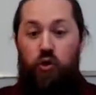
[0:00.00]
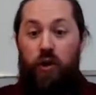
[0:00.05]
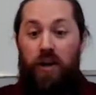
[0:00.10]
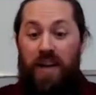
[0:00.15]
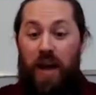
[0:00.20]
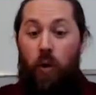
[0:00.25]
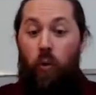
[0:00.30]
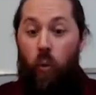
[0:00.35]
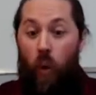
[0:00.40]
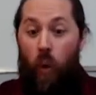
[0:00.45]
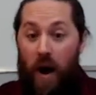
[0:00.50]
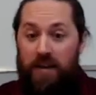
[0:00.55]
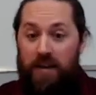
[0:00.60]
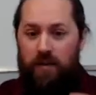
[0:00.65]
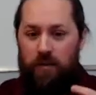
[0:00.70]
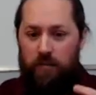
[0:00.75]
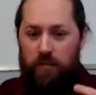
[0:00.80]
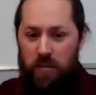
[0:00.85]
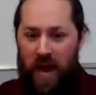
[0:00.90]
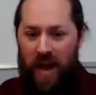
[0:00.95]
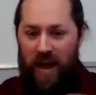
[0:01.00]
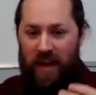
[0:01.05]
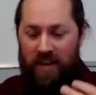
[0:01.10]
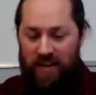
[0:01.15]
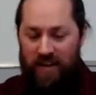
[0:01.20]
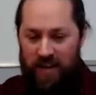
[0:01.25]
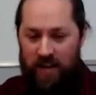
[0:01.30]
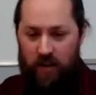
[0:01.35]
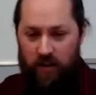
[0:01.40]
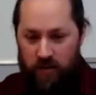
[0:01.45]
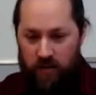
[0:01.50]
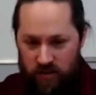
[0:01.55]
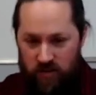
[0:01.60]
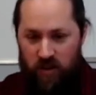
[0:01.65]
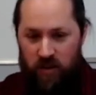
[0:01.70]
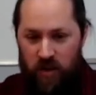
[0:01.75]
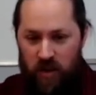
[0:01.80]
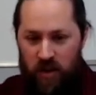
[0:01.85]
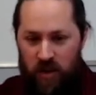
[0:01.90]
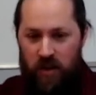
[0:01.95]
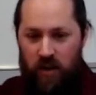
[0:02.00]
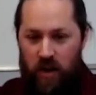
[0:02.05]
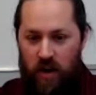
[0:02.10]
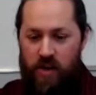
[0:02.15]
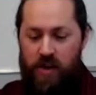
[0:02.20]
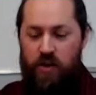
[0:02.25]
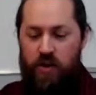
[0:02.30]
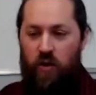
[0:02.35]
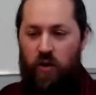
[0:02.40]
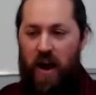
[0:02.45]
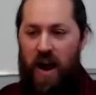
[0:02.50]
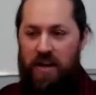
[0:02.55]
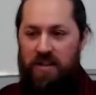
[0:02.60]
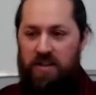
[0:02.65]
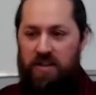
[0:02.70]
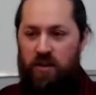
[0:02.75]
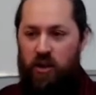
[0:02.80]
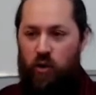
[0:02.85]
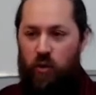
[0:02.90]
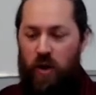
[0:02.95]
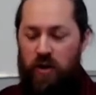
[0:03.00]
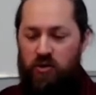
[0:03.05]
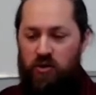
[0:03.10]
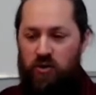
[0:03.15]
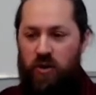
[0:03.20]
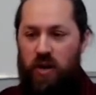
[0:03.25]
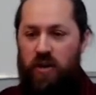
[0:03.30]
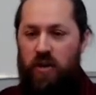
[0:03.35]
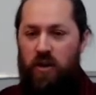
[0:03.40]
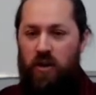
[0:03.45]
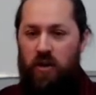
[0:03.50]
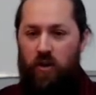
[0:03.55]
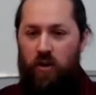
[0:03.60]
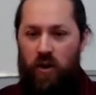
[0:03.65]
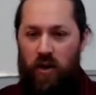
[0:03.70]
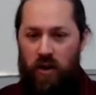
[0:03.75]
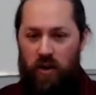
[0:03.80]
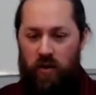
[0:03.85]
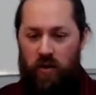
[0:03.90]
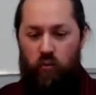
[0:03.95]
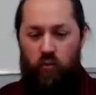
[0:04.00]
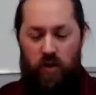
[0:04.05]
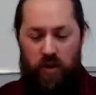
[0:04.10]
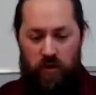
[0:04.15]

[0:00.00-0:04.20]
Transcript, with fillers: You're looking at what man is, and then you're asking the question that, uh,